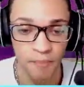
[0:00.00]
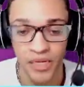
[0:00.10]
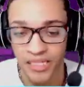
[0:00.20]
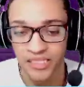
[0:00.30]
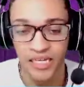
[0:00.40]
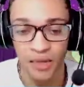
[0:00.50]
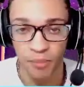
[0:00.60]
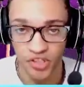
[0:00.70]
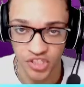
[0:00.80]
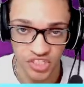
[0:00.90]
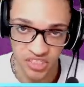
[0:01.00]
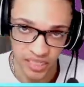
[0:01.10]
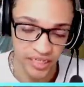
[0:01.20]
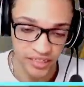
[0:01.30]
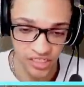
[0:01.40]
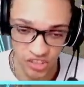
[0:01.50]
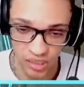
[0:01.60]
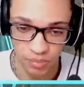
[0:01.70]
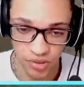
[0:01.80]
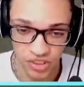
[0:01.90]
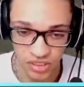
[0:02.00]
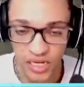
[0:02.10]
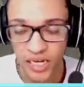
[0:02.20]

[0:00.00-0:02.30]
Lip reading: But let's say a person is standing next to that person,